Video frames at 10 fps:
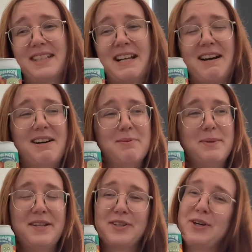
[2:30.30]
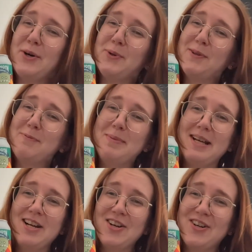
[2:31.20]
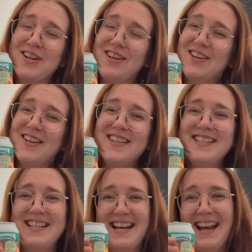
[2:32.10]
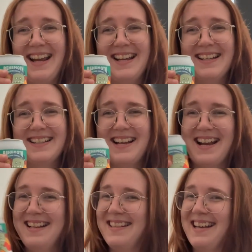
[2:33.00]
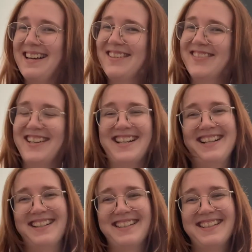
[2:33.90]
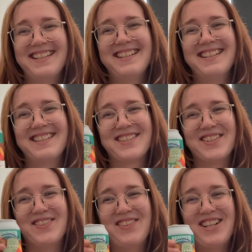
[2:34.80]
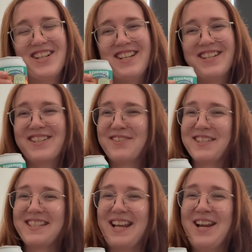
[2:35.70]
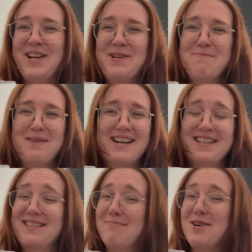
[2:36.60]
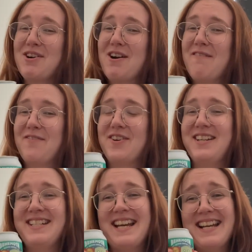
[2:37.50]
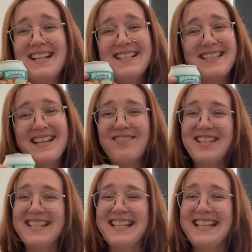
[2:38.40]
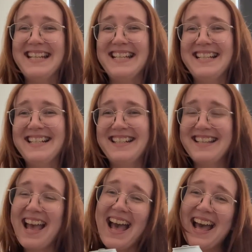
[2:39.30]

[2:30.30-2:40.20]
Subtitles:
Can't beat a cold beer on a hot day, ain't that right? So very good, we'll see you back tomorrow for day 17, yay!